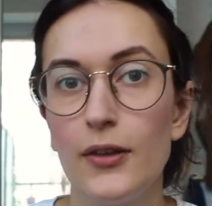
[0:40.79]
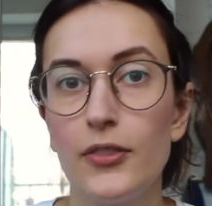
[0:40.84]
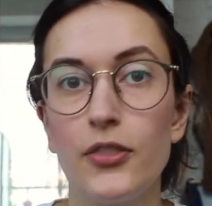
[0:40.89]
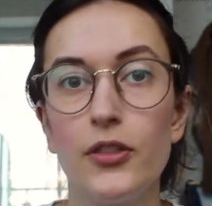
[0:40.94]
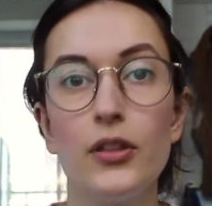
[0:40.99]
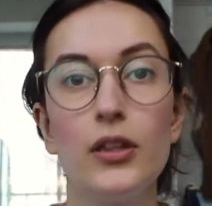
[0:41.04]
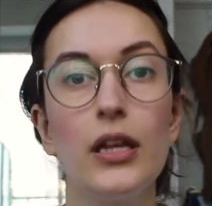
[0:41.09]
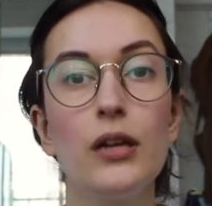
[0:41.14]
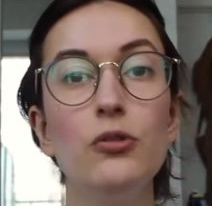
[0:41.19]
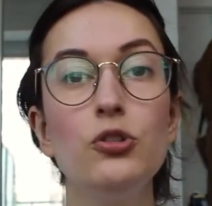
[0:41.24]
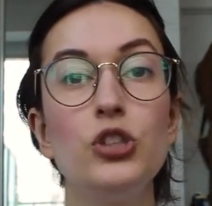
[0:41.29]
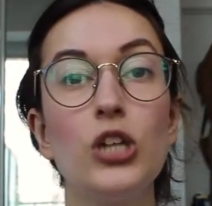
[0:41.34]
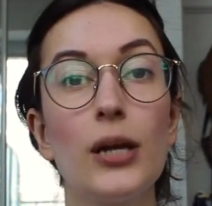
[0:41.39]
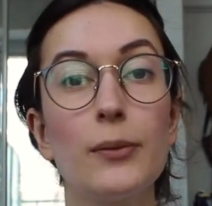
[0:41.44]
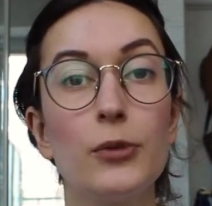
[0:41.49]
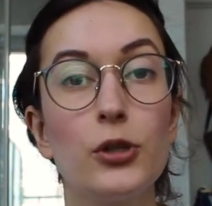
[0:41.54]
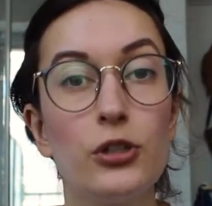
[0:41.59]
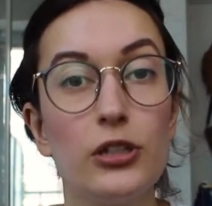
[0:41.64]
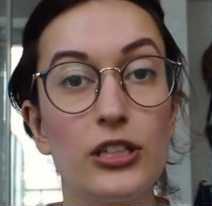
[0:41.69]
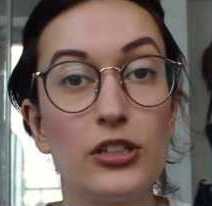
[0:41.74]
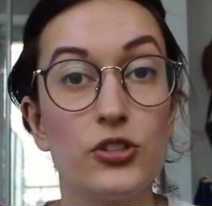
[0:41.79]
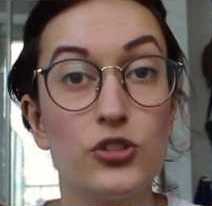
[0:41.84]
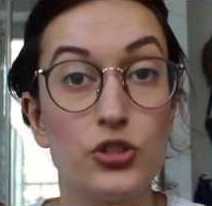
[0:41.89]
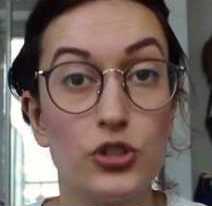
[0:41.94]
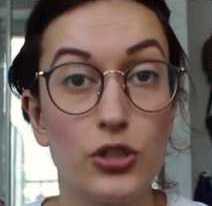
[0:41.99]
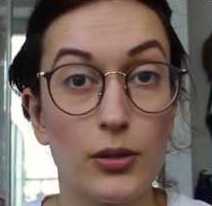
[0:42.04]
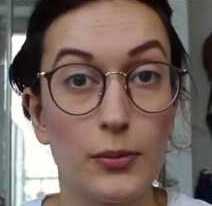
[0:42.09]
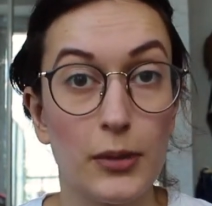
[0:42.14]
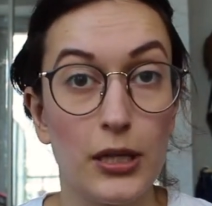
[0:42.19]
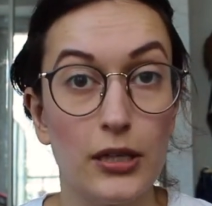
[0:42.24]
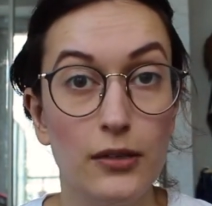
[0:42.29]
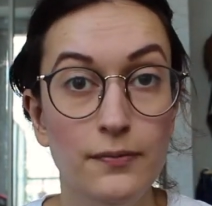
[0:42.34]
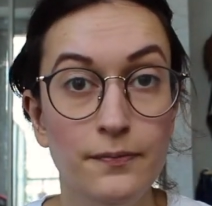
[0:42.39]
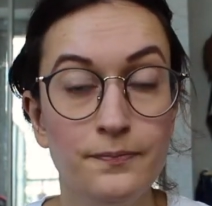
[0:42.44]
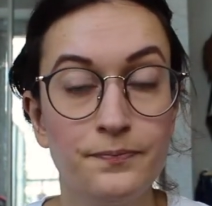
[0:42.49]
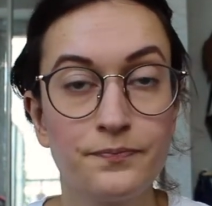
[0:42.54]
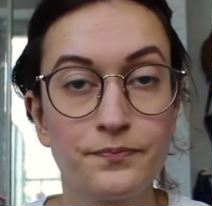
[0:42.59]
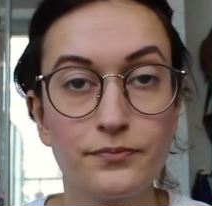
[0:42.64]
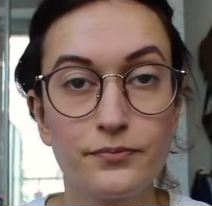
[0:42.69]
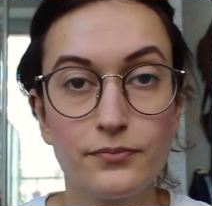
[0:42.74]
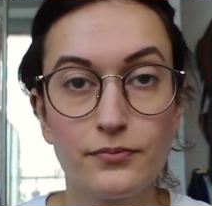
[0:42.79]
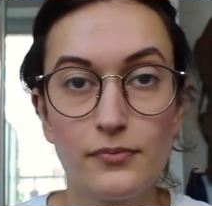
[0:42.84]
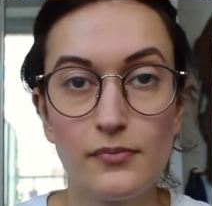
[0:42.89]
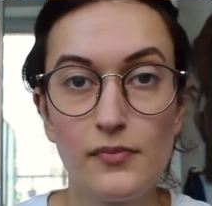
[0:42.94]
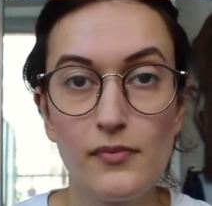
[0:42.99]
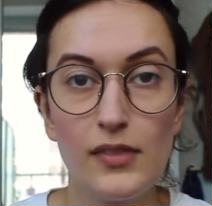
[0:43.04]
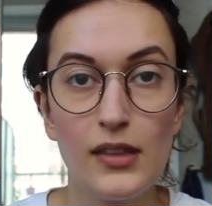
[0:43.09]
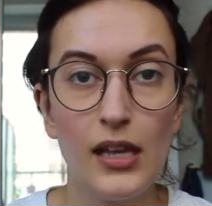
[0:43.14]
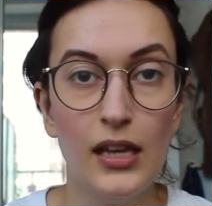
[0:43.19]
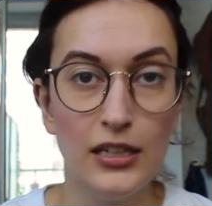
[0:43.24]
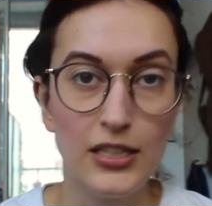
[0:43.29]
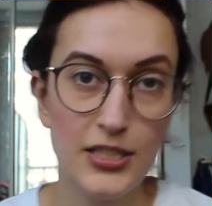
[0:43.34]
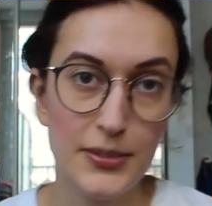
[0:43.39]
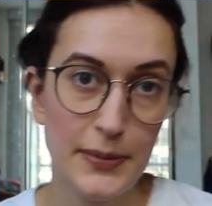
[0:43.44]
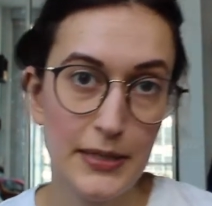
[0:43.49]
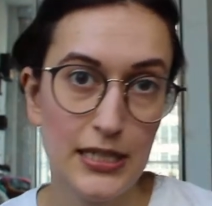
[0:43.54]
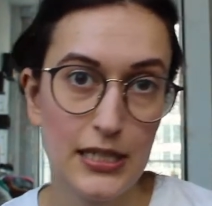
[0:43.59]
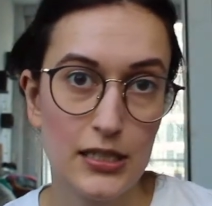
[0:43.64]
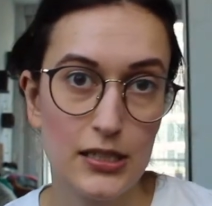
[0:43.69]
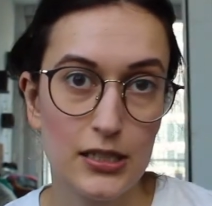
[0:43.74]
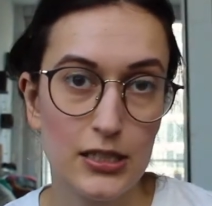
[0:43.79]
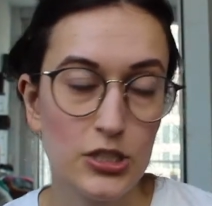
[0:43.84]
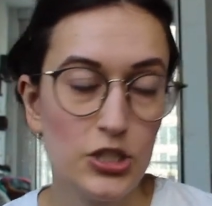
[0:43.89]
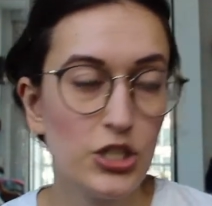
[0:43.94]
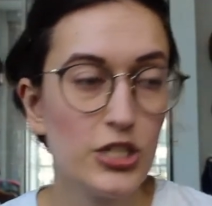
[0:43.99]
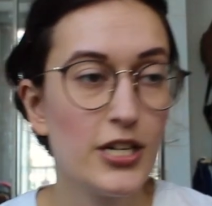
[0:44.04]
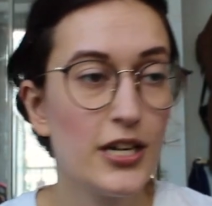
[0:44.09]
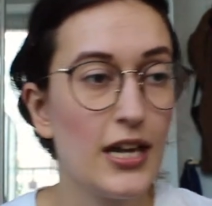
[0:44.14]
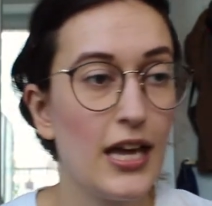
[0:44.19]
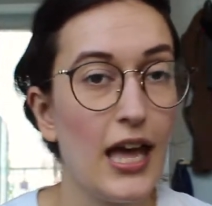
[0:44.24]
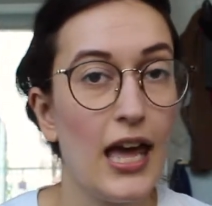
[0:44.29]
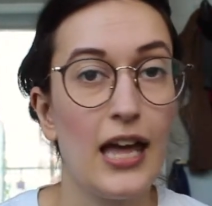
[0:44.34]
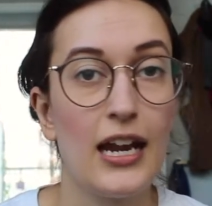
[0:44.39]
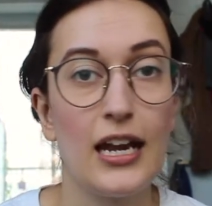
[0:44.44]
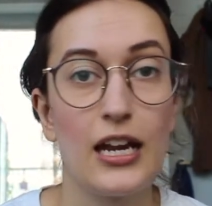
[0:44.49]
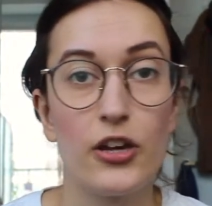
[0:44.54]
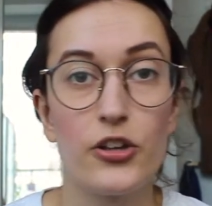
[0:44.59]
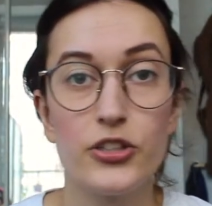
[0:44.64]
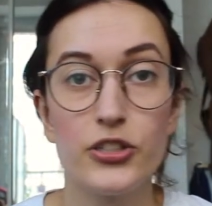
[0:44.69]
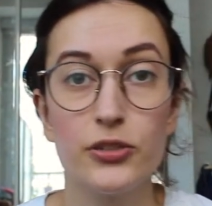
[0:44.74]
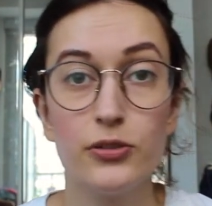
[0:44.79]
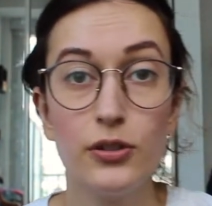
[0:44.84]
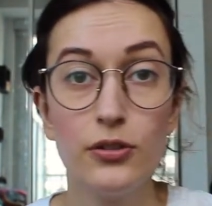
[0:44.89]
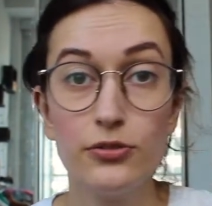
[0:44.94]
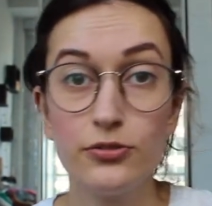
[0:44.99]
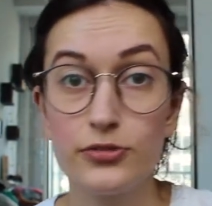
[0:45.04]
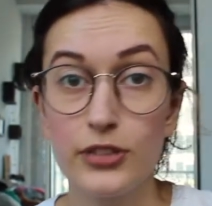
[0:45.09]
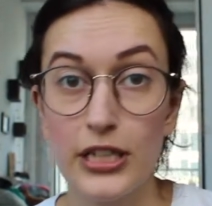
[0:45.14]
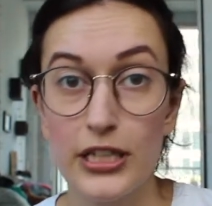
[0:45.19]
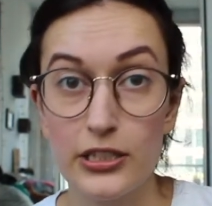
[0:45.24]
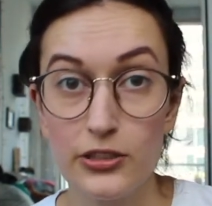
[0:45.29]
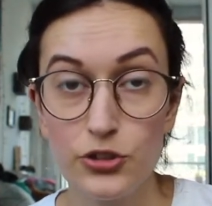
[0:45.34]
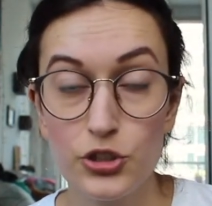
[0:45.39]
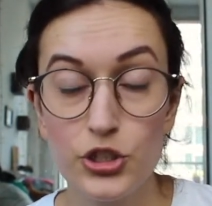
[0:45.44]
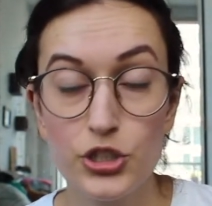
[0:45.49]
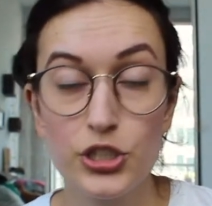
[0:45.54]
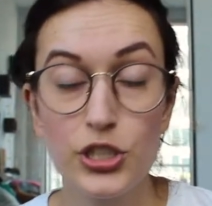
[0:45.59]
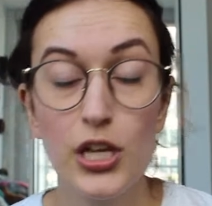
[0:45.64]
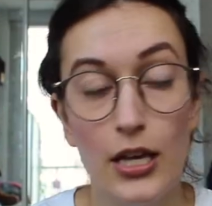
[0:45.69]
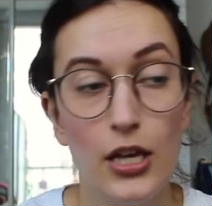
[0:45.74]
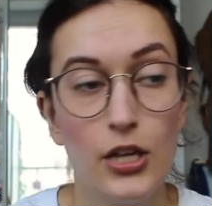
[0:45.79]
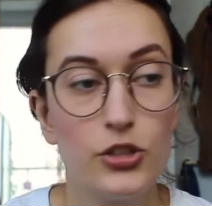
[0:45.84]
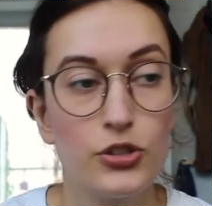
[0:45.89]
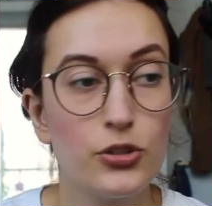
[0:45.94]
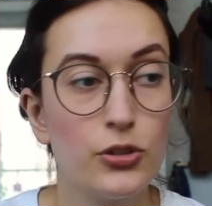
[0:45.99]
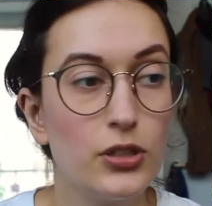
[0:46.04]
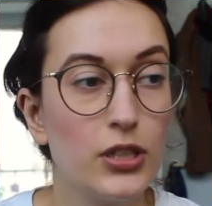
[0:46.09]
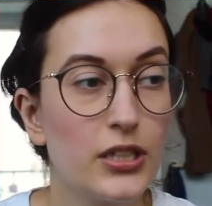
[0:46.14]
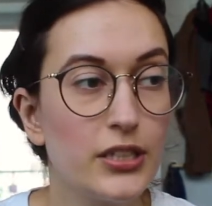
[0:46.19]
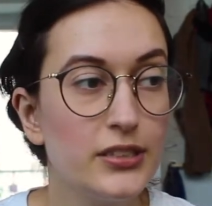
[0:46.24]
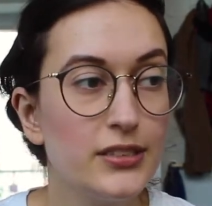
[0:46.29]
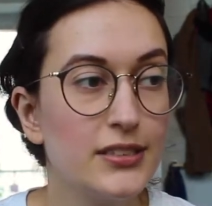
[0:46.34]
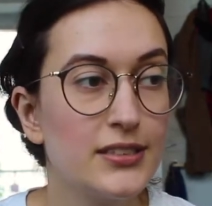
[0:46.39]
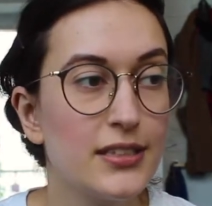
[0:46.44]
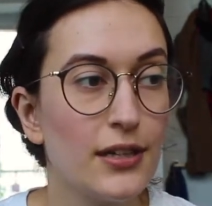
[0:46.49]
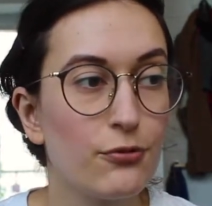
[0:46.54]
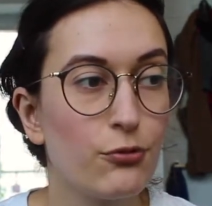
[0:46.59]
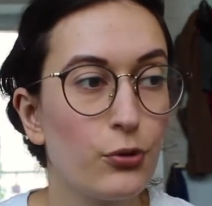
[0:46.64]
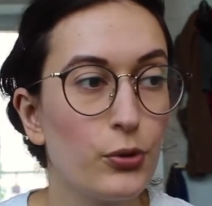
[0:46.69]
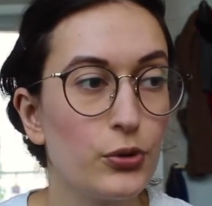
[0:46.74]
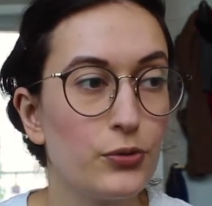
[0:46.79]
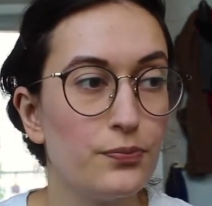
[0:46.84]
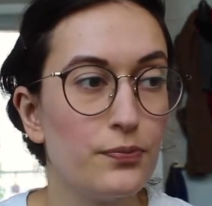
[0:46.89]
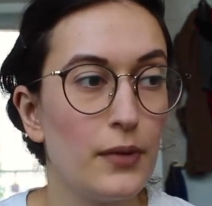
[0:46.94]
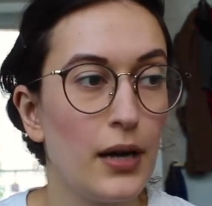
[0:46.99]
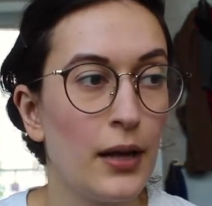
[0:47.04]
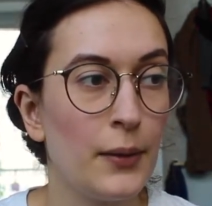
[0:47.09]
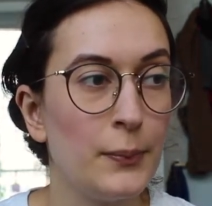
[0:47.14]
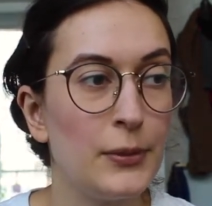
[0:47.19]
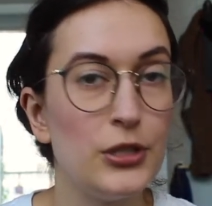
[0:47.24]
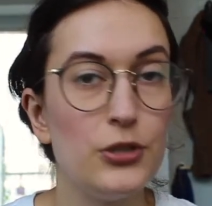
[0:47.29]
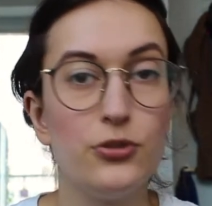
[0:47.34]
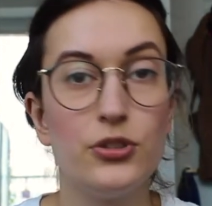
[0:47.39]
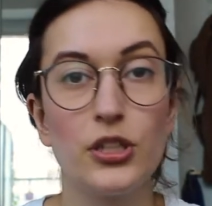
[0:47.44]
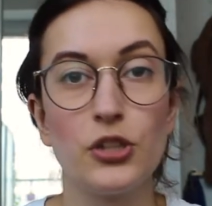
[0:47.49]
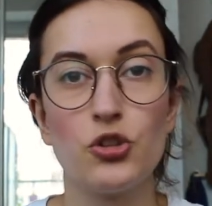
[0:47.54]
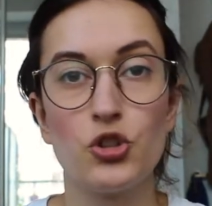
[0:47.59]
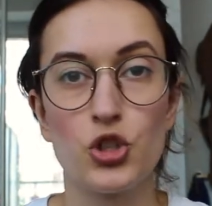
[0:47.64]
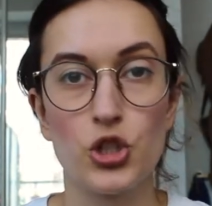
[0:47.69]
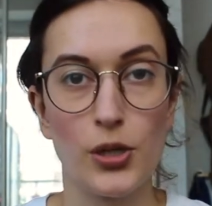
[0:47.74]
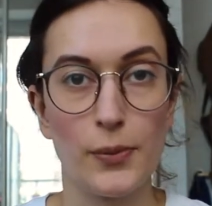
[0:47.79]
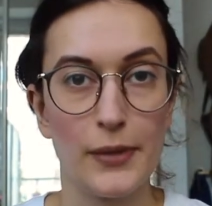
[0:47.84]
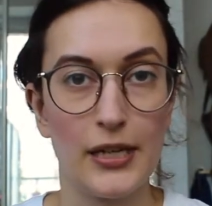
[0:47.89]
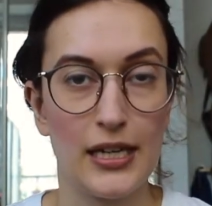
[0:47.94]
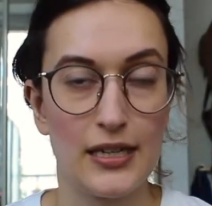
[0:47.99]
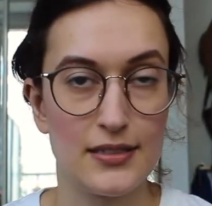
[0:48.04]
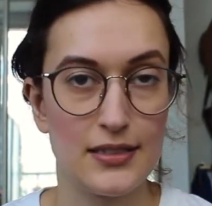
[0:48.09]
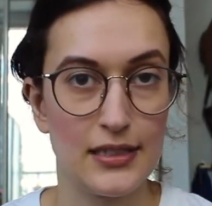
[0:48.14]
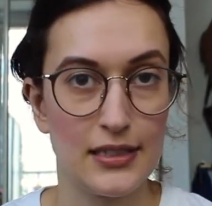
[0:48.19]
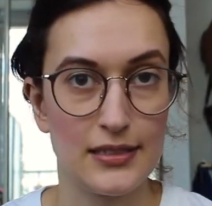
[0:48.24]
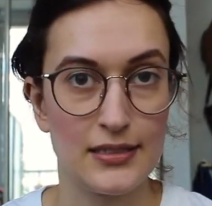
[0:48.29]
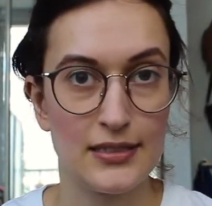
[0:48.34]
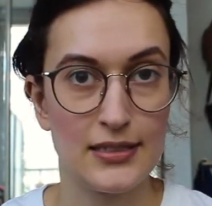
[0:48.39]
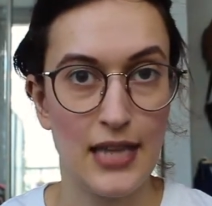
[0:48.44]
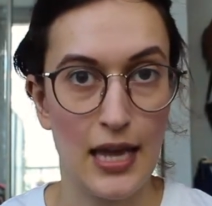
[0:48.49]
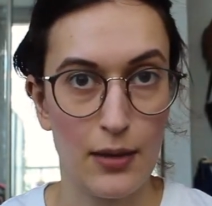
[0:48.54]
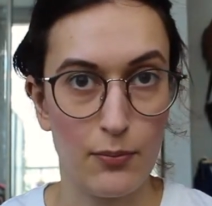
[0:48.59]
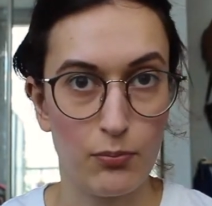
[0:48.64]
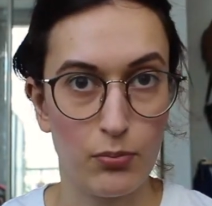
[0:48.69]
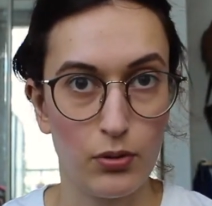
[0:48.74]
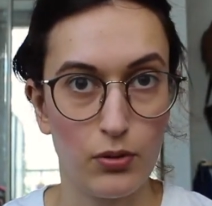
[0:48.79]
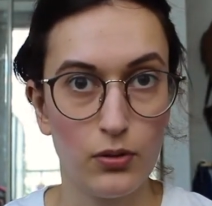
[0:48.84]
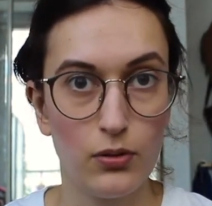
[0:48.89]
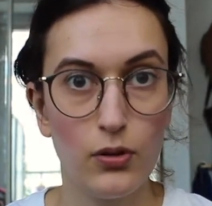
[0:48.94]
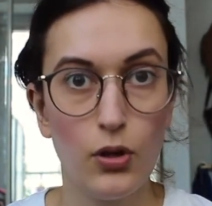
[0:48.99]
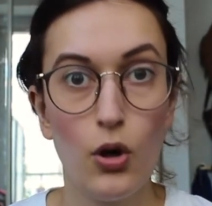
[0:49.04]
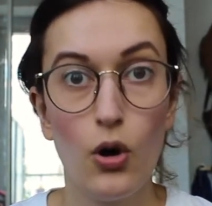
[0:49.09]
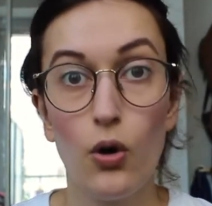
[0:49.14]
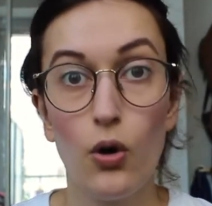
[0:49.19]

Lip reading: The language I'm learning is German, and I speak English, and I also know French. So a lot of this stuff I'll be using German as an example,